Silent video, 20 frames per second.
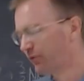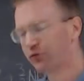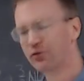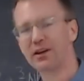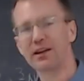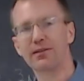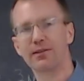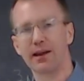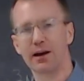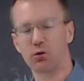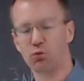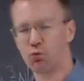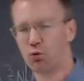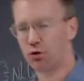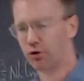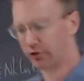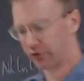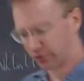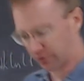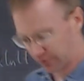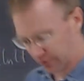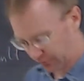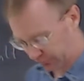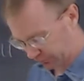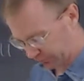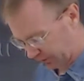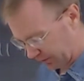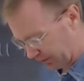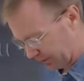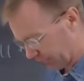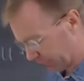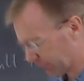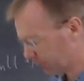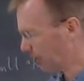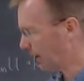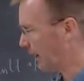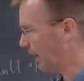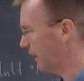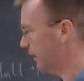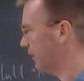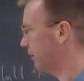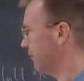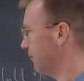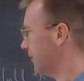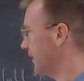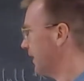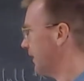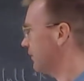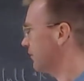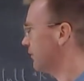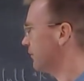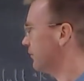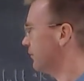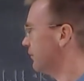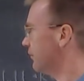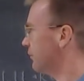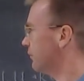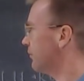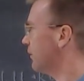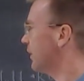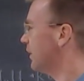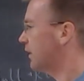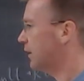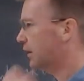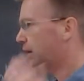we've seen that it works in this case, and in fact, this is,